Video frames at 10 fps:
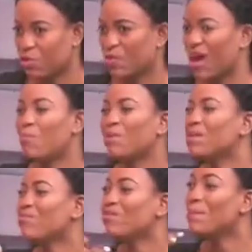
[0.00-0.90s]
Of how
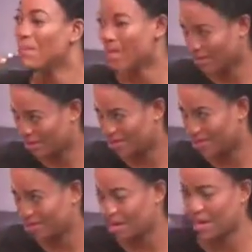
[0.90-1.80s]
many women
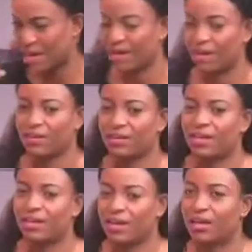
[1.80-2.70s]
that are
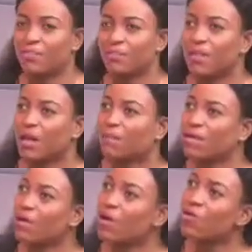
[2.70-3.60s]
there.
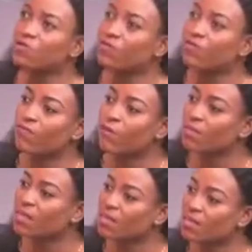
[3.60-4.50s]
But also for
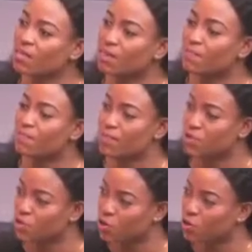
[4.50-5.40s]
me,
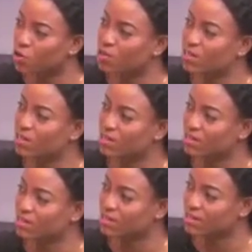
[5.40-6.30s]
beyond
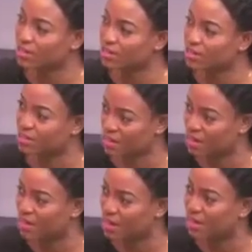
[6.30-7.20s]
the
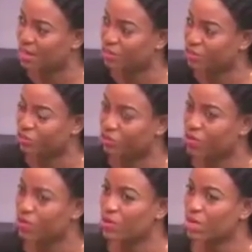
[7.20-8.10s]
gender issue,
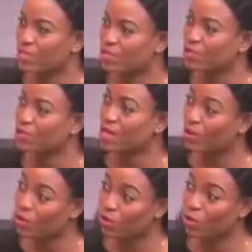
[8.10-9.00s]
it's also the
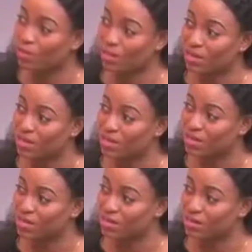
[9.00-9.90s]
economic,
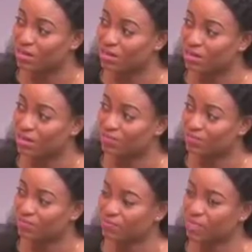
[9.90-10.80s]
isn't it?
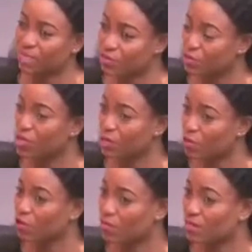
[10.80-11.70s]
It's also the
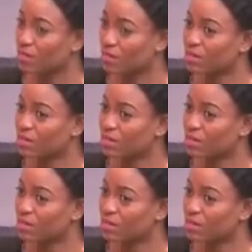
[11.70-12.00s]
economic.